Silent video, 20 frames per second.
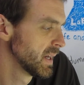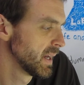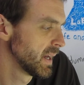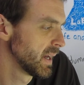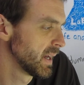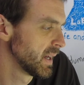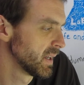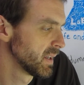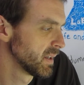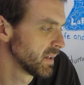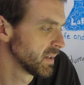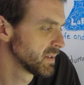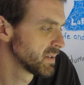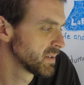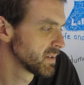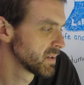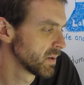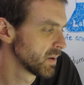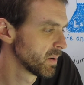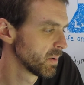And
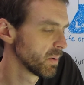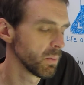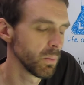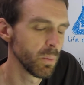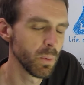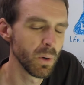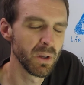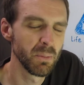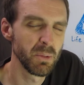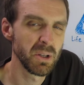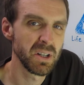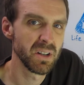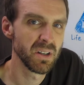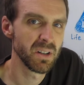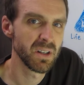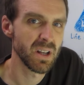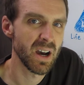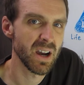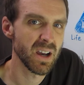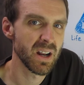so we're going to be
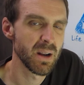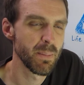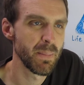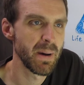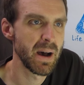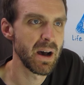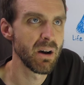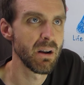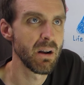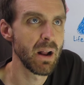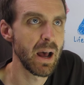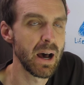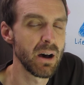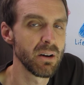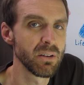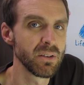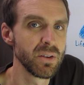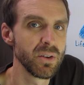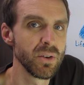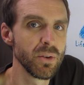talking about
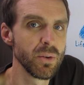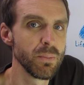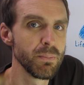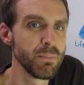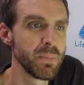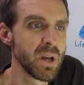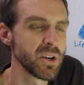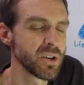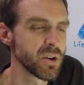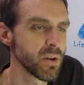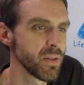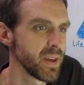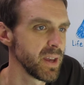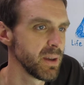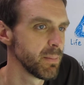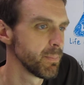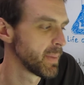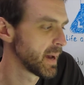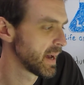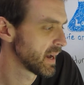how to measure the
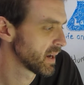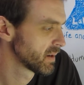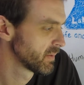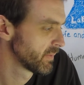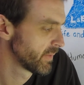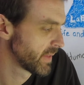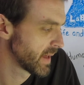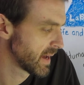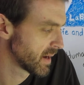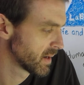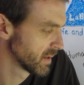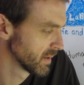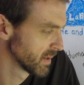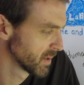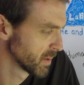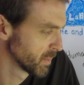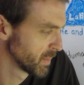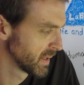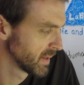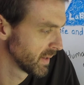impact of that a
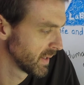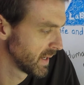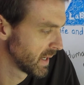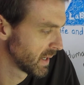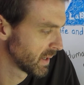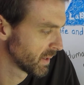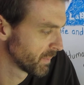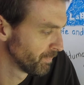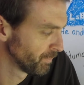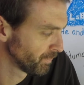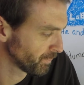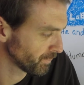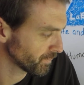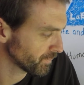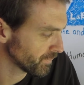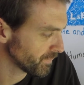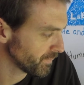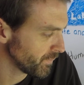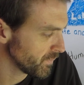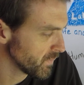little bit later.
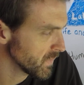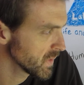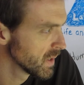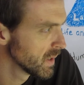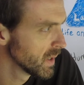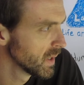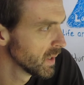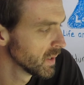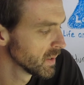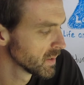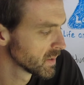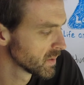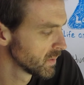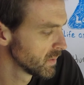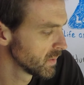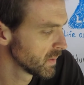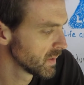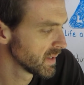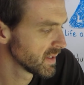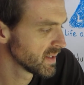So
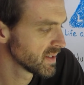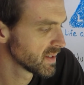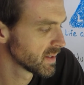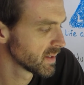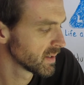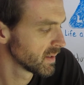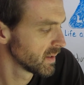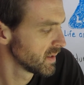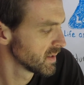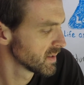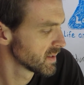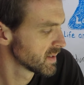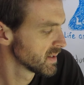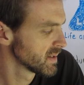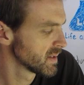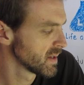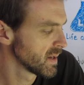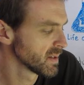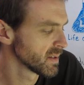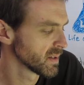who gets these
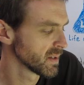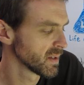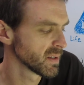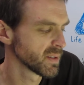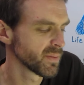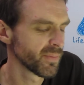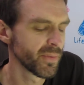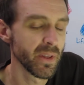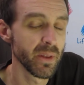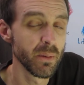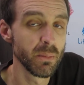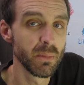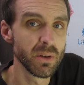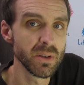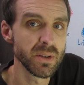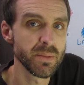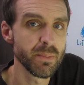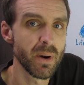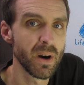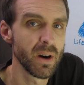diseases? For the
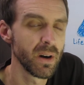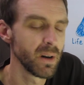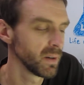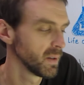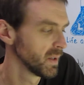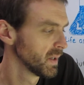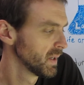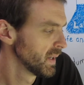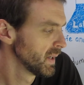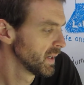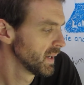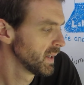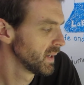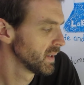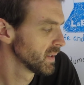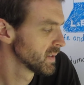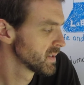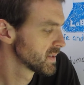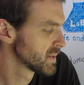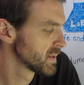most part,
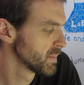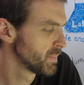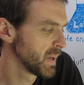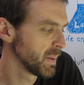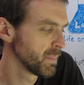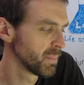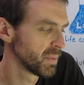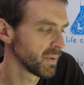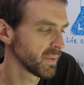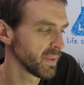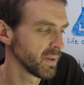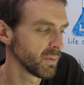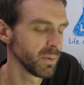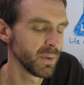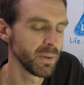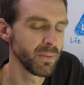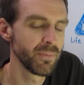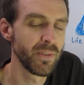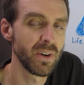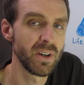it's the people that
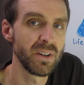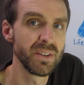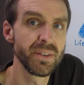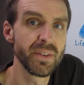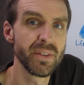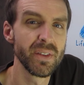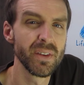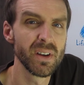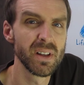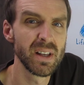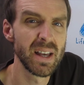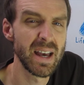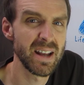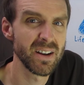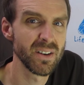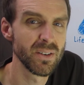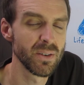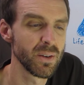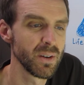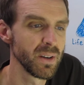would fall into the
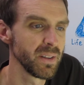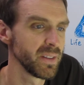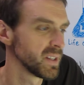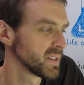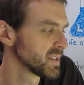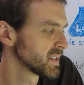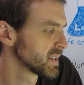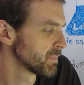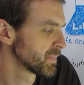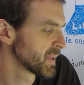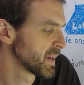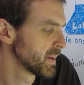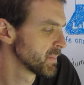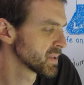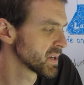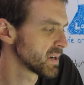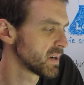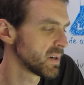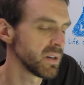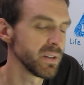category that's sometimes
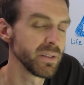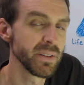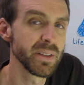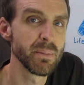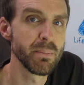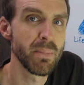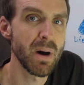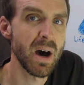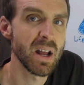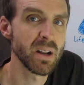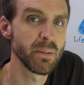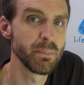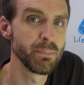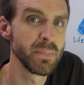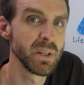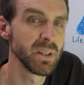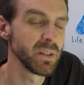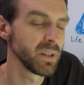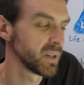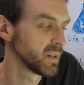called the bottom
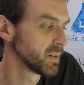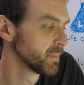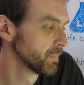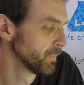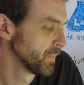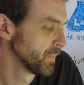billion.